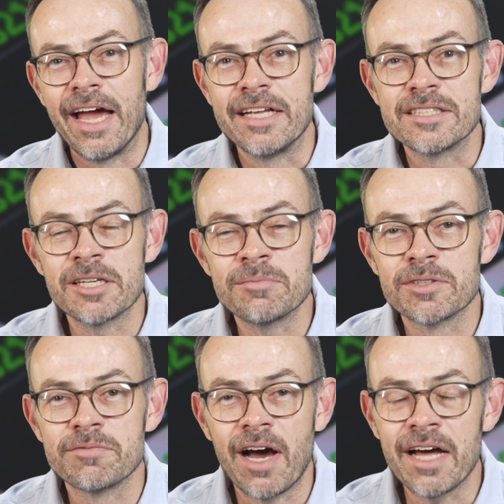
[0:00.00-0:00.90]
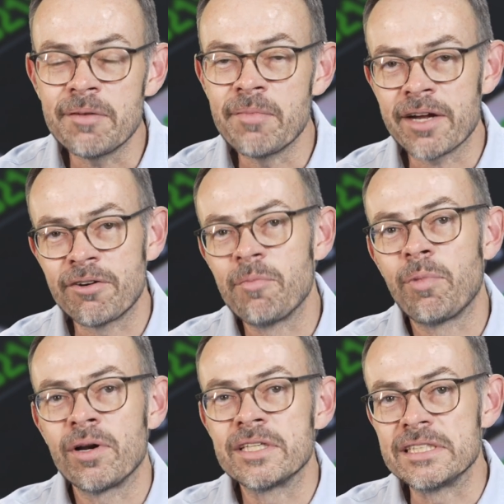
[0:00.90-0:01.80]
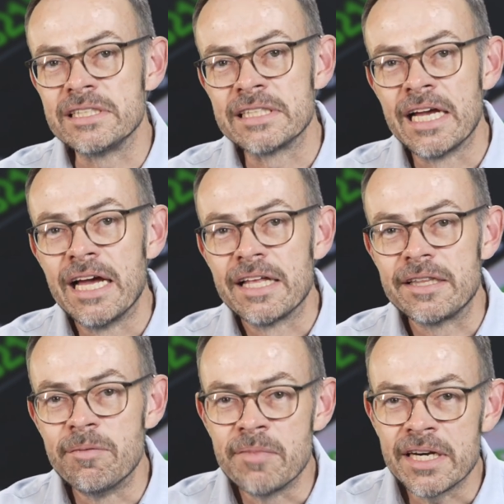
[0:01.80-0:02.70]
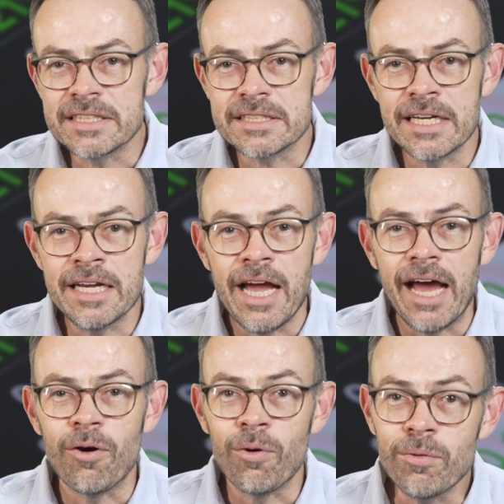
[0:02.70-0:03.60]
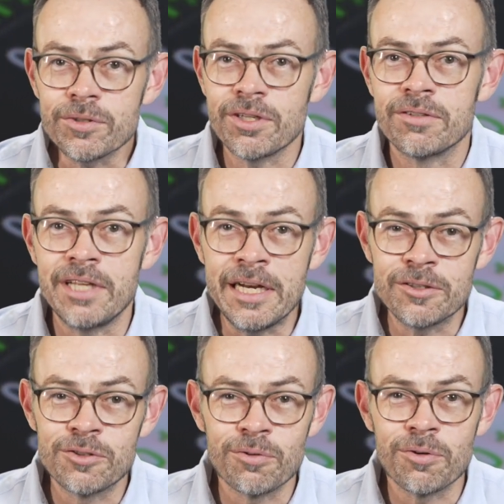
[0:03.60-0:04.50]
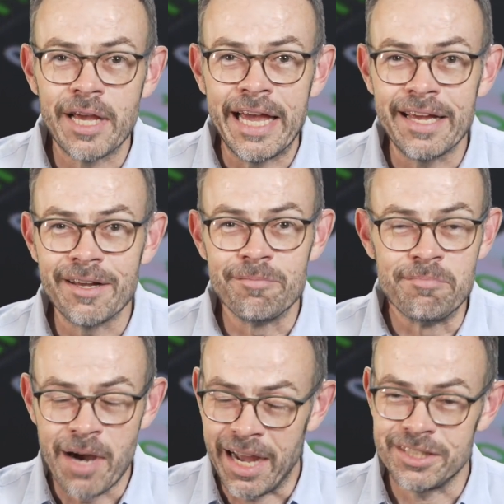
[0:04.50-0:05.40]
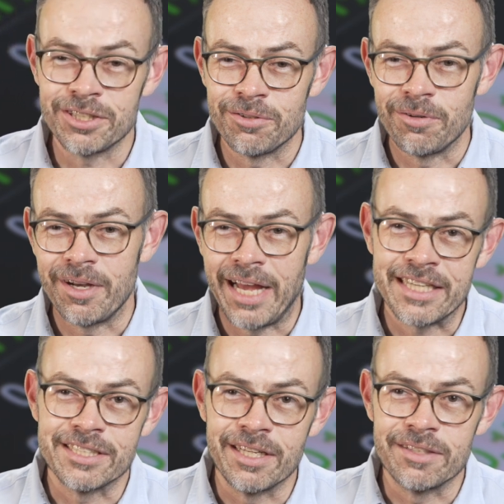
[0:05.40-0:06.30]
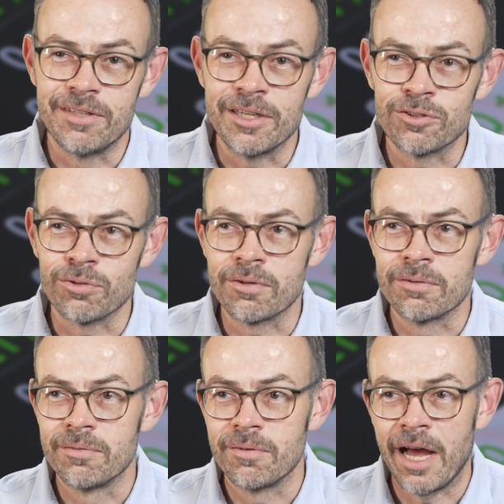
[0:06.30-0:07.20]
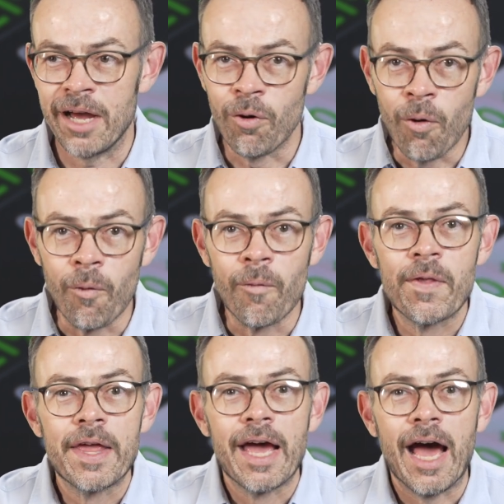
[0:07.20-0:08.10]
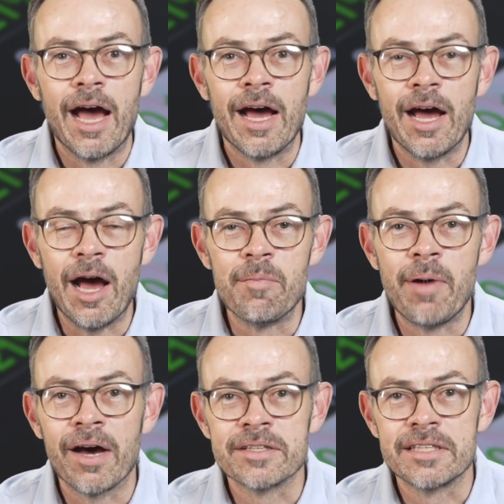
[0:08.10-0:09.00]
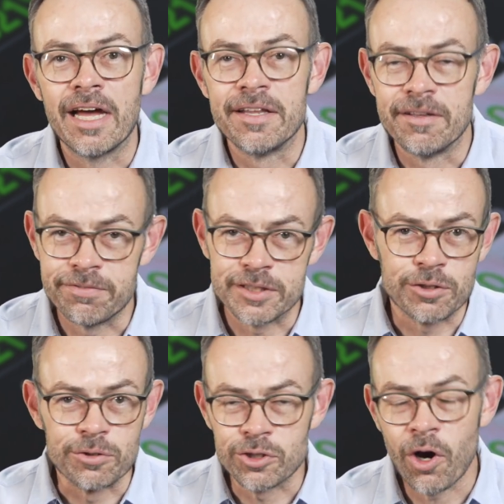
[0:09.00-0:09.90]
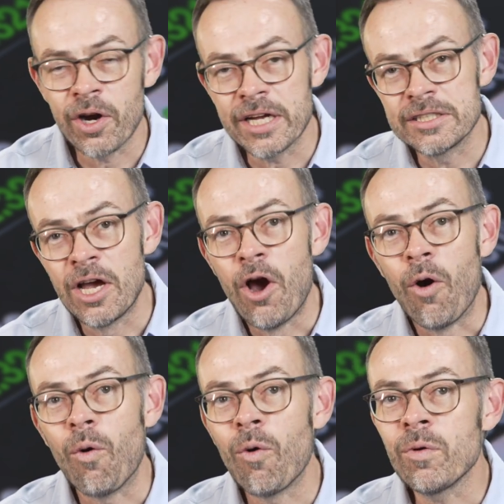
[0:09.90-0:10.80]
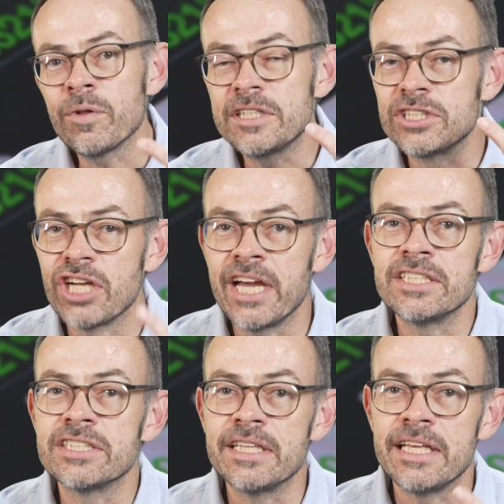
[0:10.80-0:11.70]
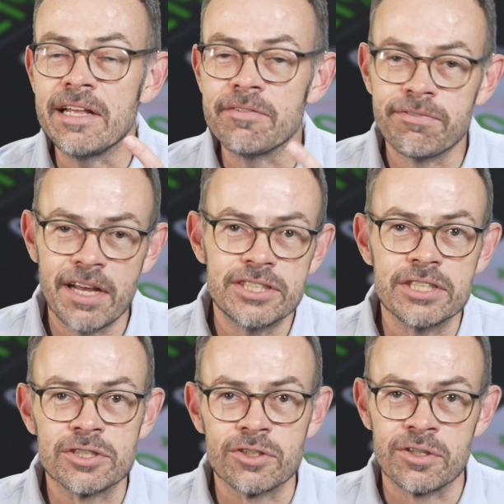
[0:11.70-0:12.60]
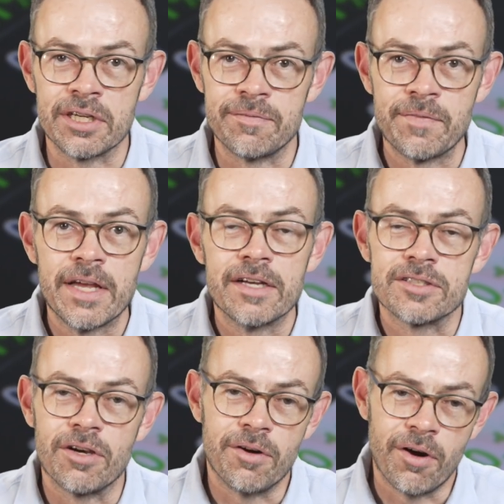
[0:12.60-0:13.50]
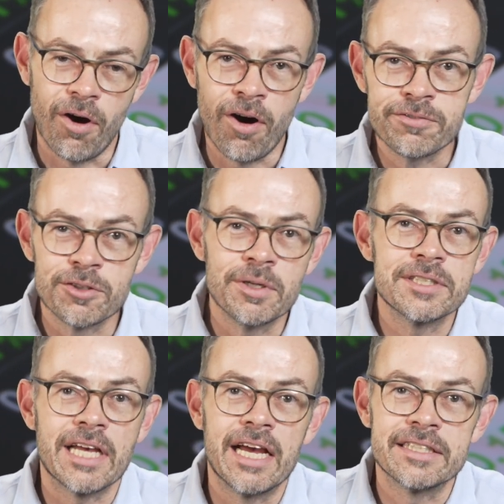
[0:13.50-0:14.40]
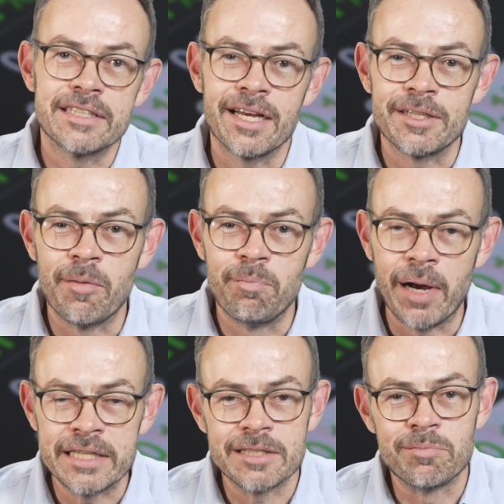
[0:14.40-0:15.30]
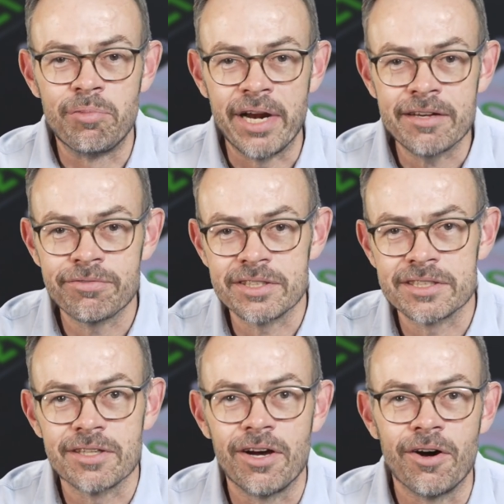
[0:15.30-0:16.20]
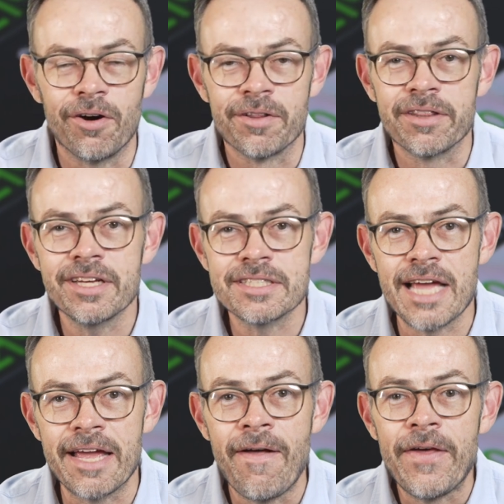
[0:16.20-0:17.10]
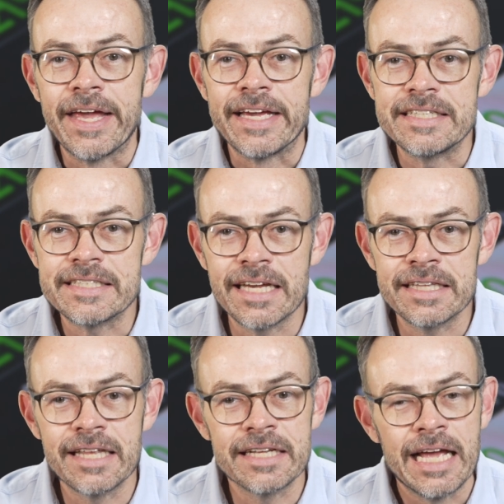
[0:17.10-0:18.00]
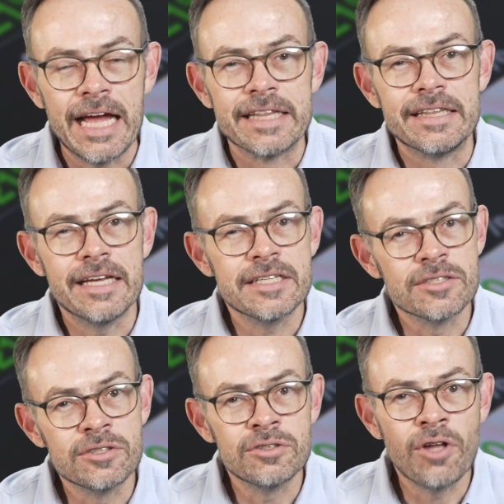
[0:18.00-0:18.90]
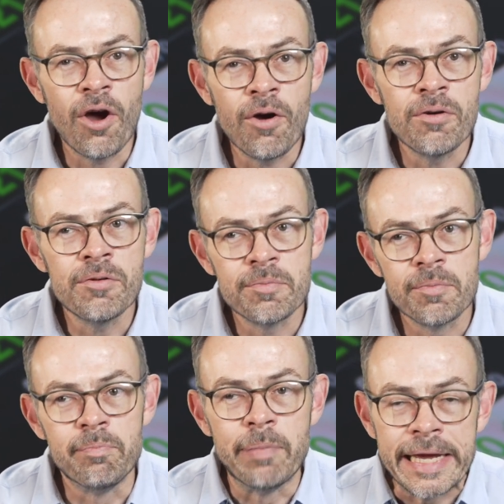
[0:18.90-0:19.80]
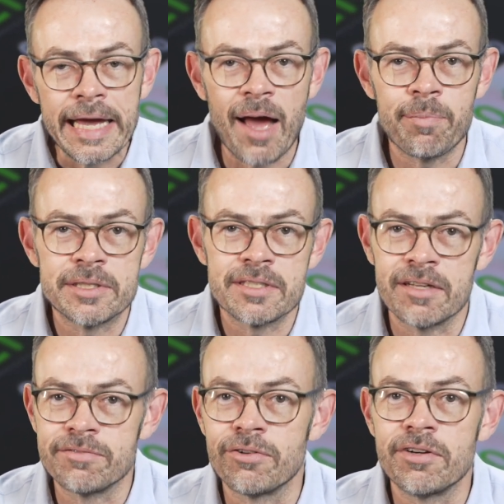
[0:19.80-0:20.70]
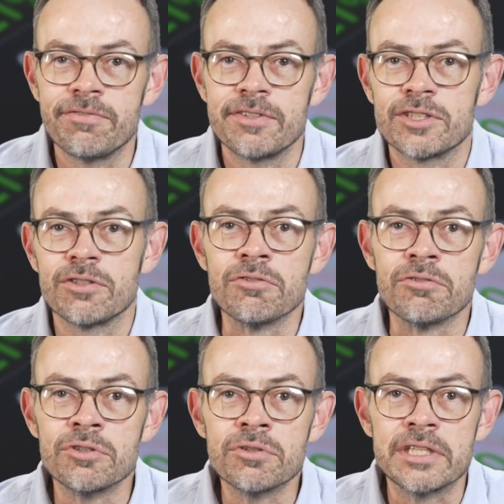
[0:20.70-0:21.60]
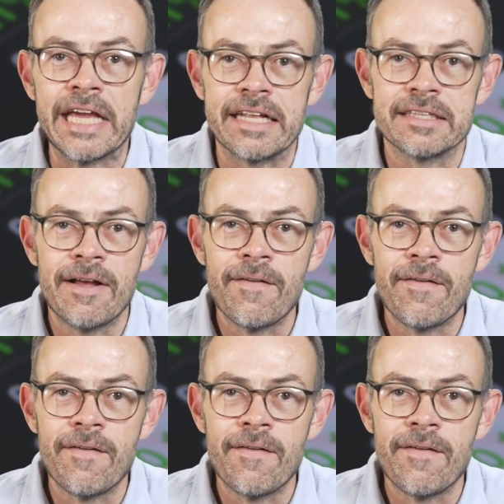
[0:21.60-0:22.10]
In terms of other macro policies, the minister also didn't talk much, or actually didn't talk at all, about the fiscal target or the change in the inflation target. So afterwards, at a budget breakfast on Thursday, he said that there's no big appetite for a fiscal rule yet,